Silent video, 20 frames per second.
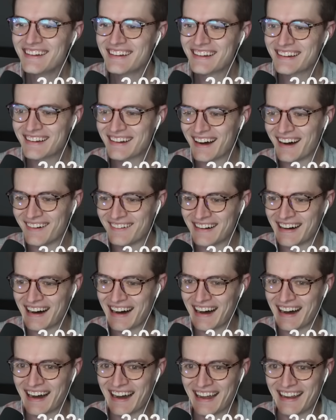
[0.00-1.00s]
Come
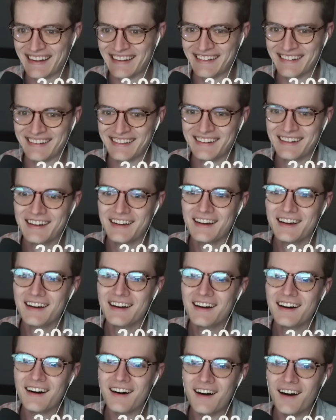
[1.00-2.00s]
on.
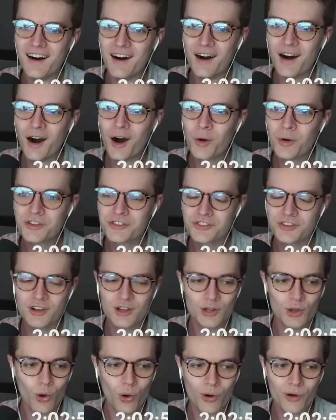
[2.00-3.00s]
Oh, it's
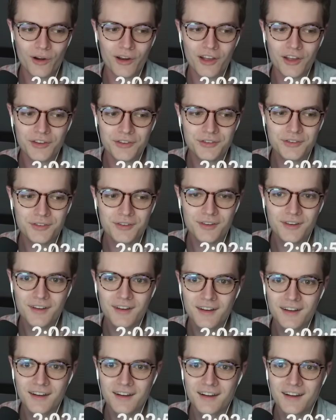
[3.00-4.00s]
glorious.
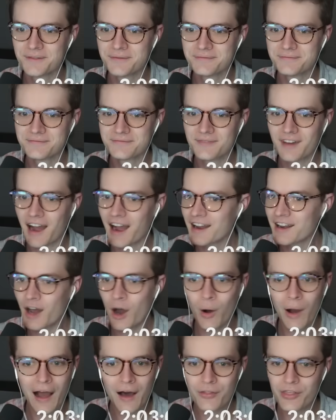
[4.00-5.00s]
I
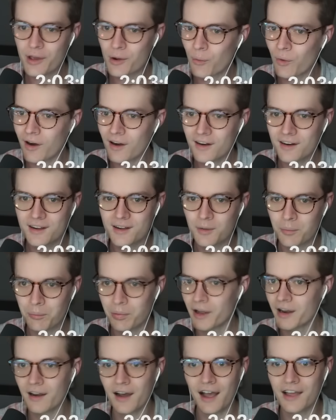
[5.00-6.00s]
know how they work,
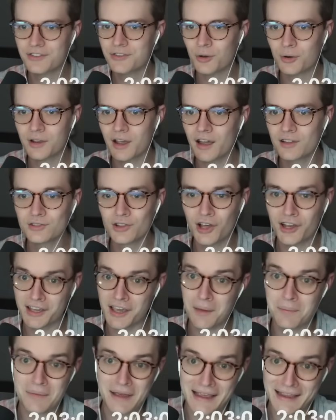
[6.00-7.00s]
but it's okay. Look
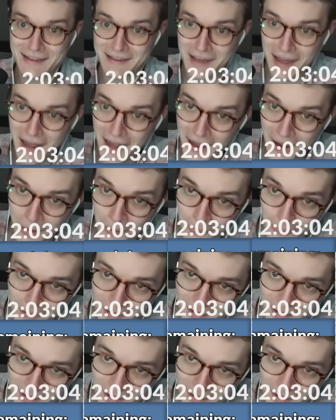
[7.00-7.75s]
at me go.